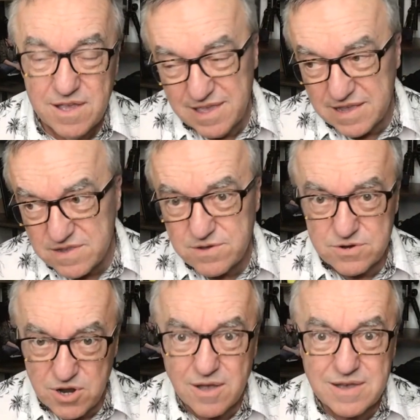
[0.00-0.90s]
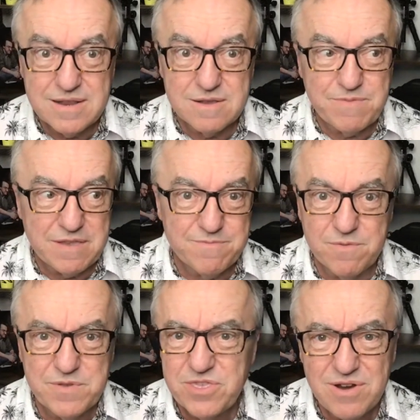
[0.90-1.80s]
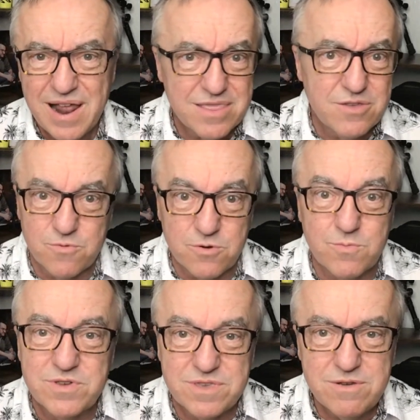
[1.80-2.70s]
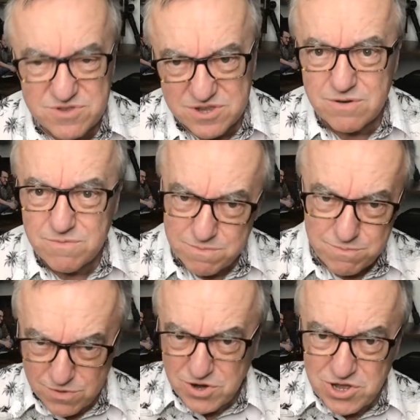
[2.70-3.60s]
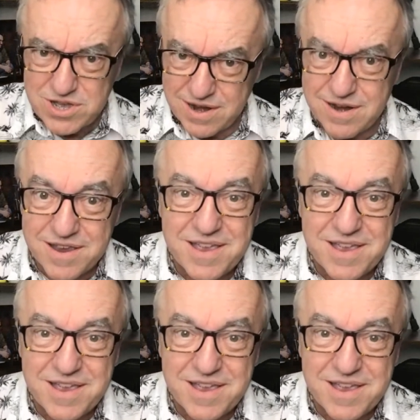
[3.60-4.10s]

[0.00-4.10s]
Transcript: Yes, you're talking to people, but they're not in the room with you, so we're good.